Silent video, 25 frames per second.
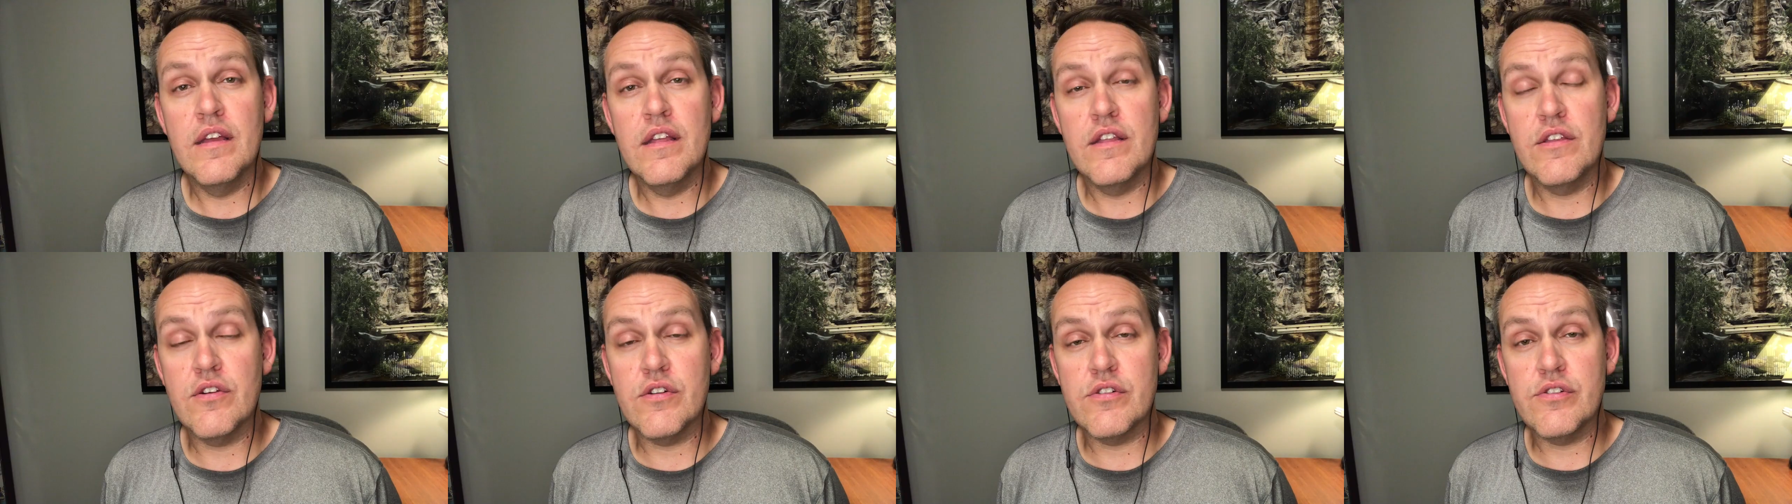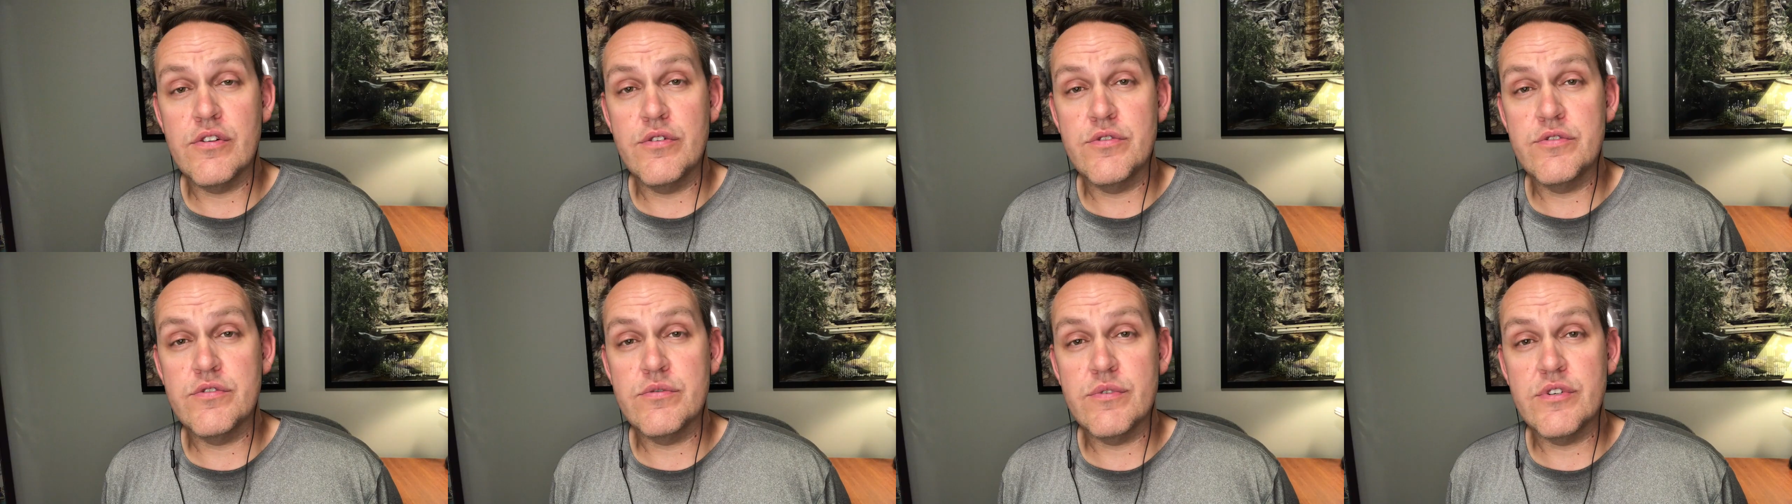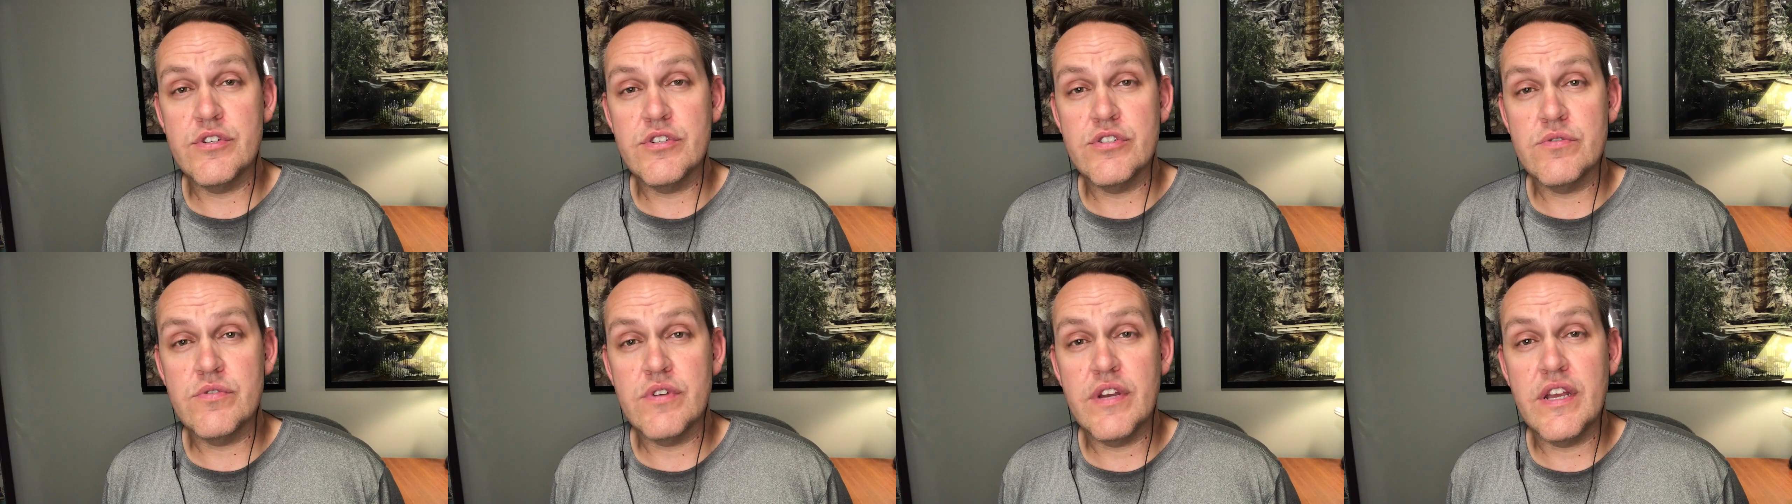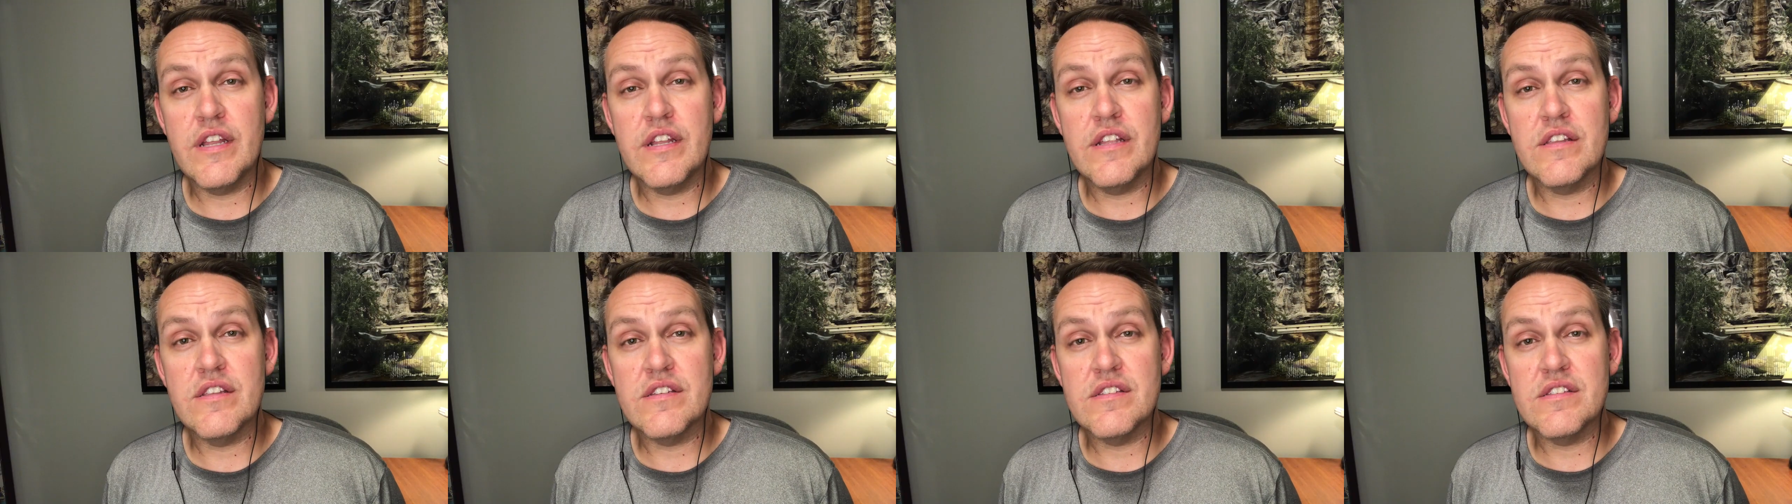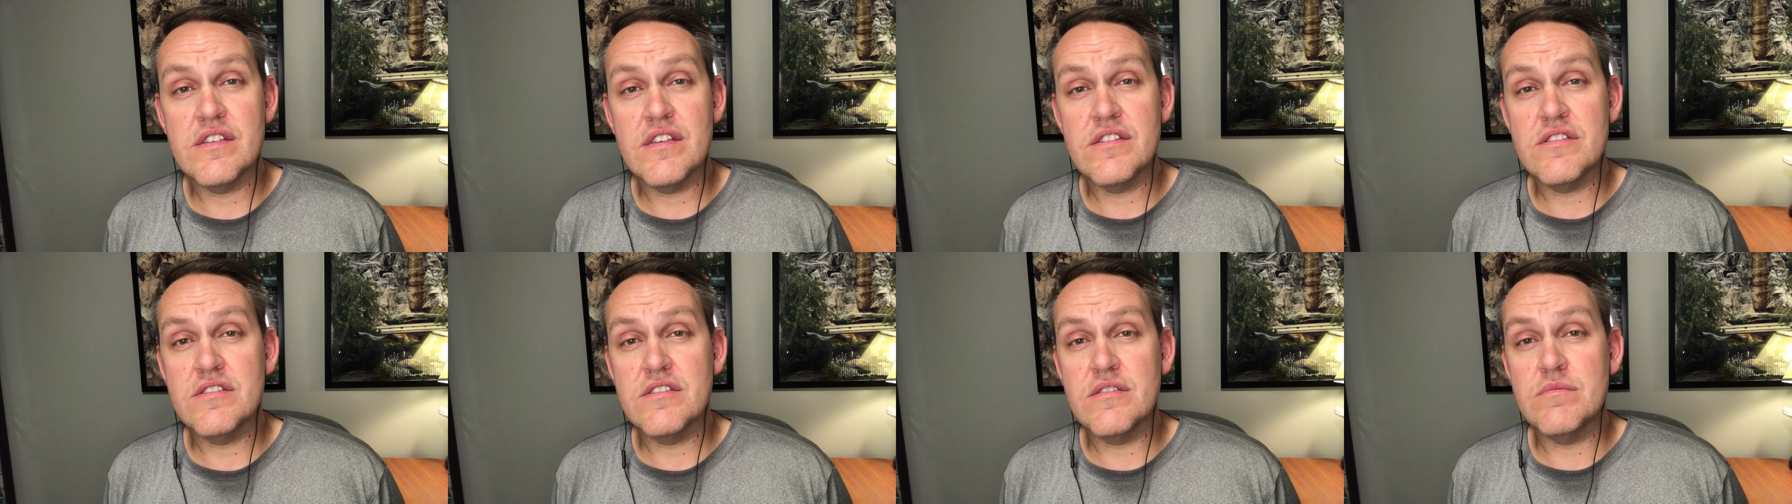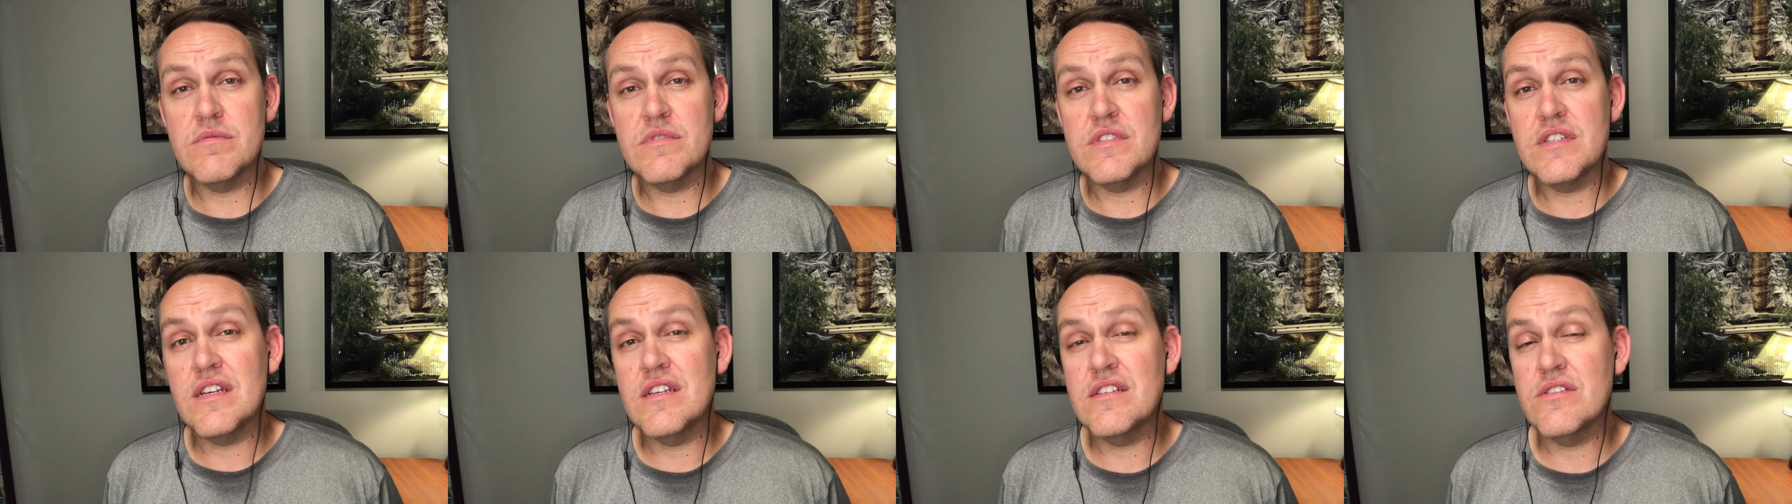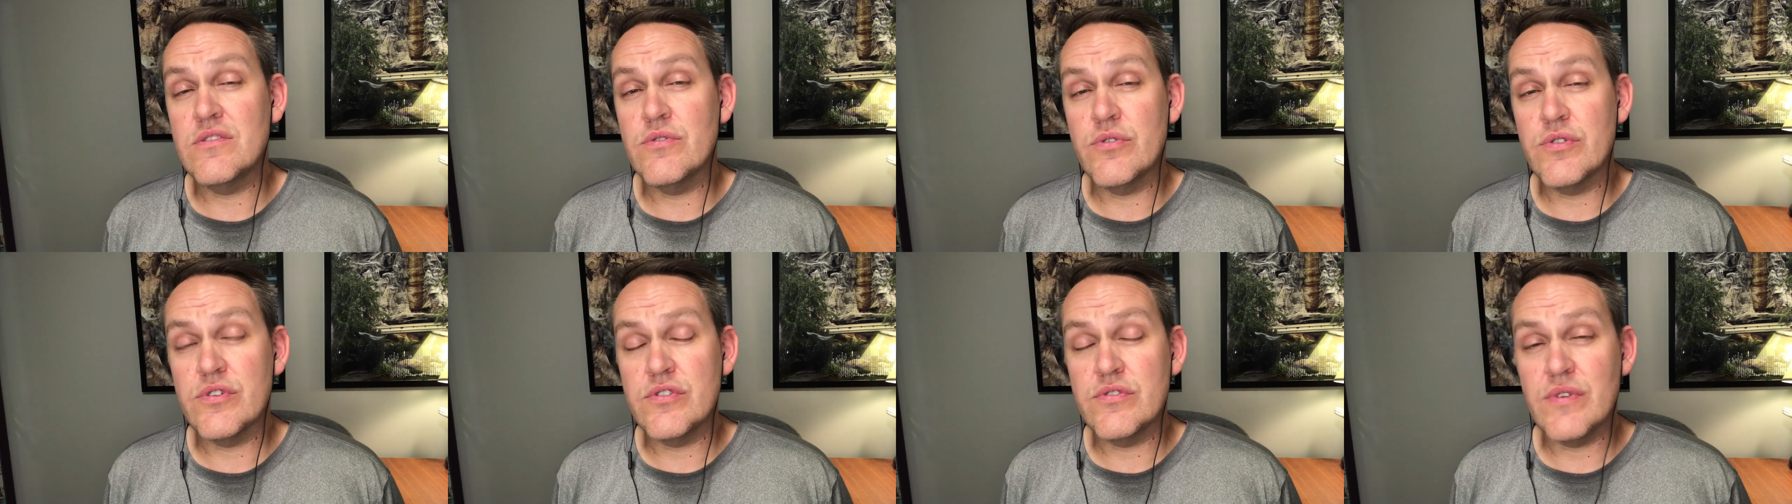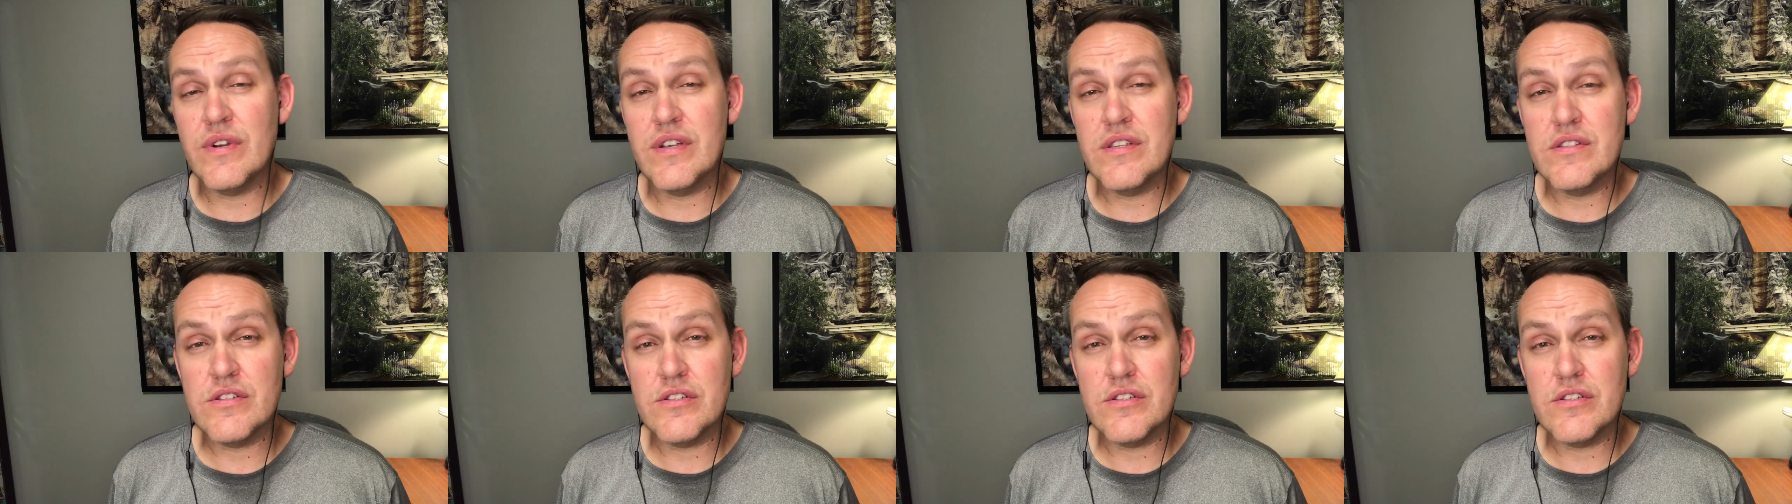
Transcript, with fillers: you close the restraint, and the system says your restraint's